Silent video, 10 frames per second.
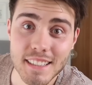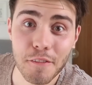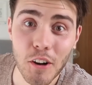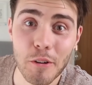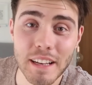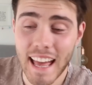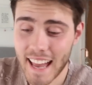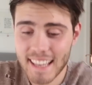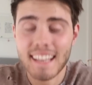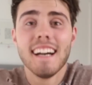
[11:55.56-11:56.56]
It's the following
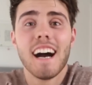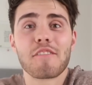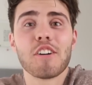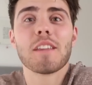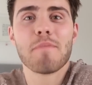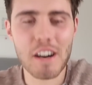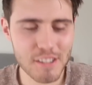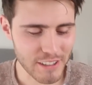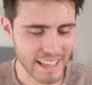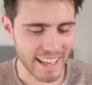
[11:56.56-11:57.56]
day, I've got the
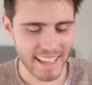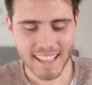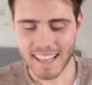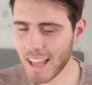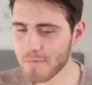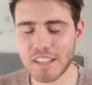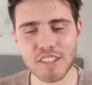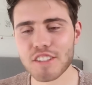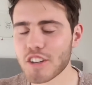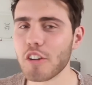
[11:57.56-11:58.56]
parcel here. Let me
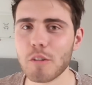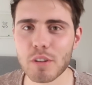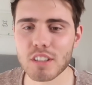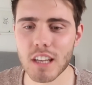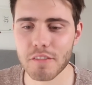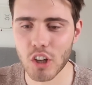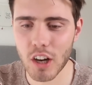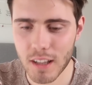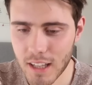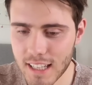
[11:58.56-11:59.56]
just show you because I've
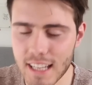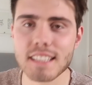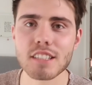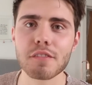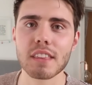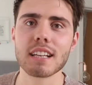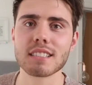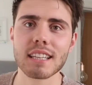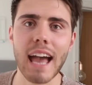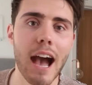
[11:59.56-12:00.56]
got a list of things
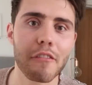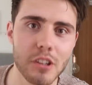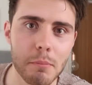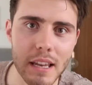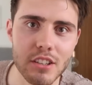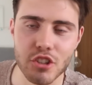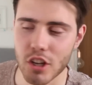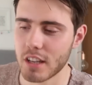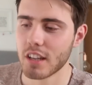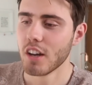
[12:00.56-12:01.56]
that I have to
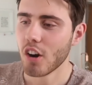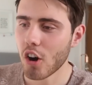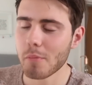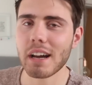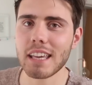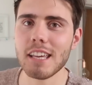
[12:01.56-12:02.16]
mention on my